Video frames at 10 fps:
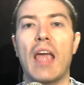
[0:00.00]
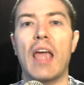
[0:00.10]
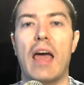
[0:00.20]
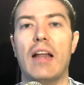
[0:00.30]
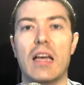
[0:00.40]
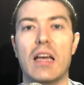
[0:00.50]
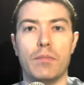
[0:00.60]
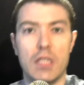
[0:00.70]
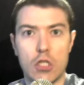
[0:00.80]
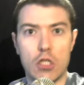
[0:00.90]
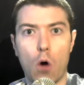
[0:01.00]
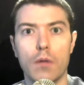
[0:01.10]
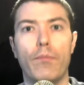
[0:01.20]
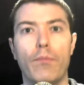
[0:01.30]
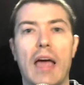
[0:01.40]
and it has to be soaked
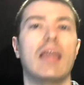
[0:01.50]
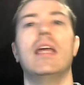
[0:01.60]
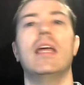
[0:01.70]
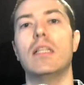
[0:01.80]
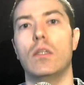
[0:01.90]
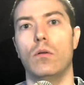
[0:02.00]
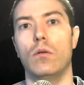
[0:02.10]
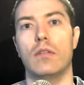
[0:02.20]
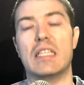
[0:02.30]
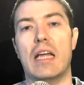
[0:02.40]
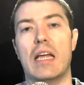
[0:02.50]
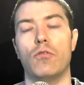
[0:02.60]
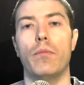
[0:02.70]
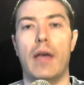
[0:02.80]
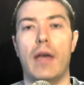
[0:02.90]
back into the
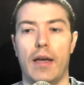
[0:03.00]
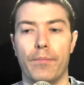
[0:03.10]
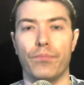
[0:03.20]
central bank.